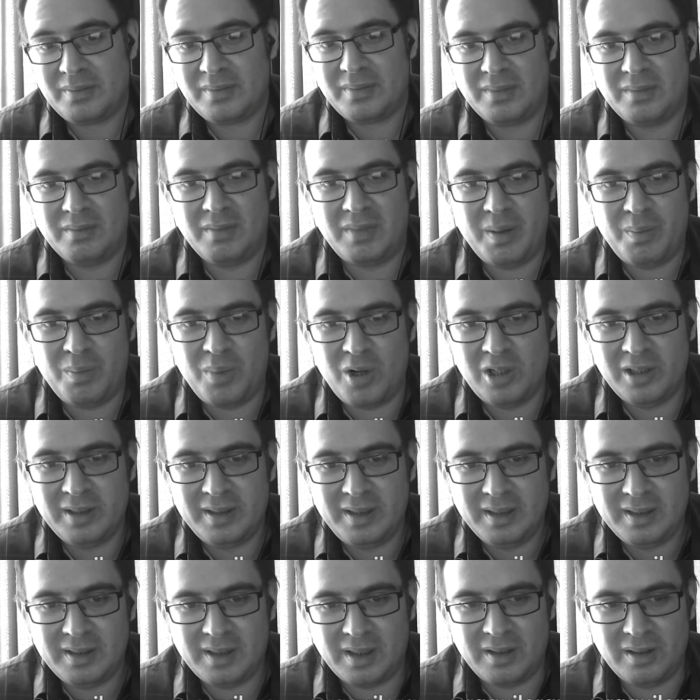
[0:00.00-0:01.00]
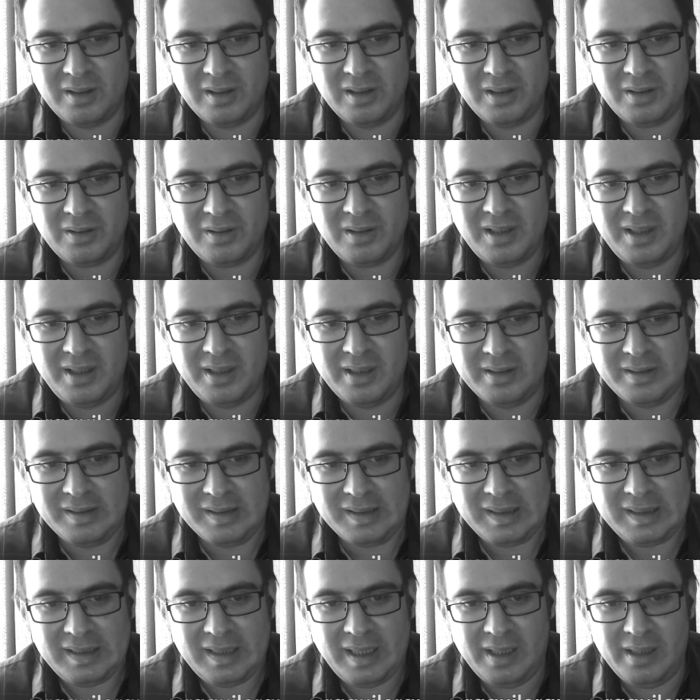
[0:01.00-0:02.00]
My politics are literally
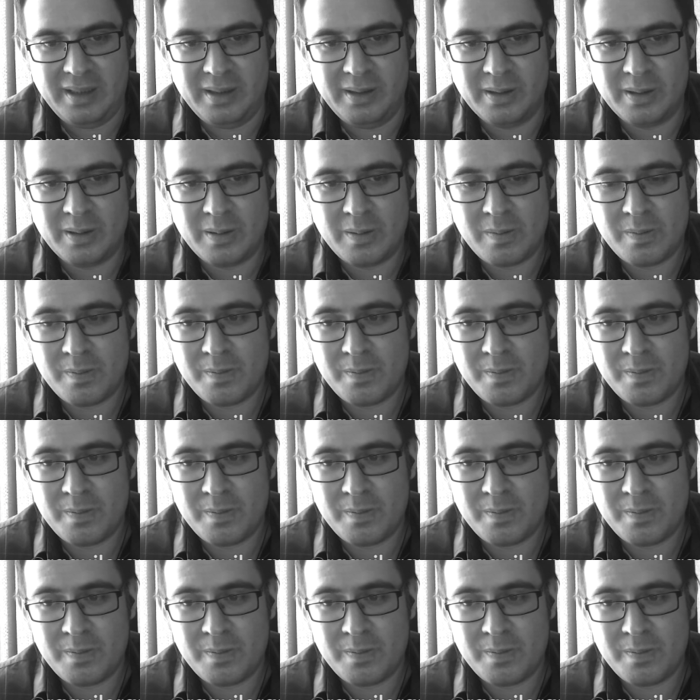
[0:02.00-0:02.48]
insane.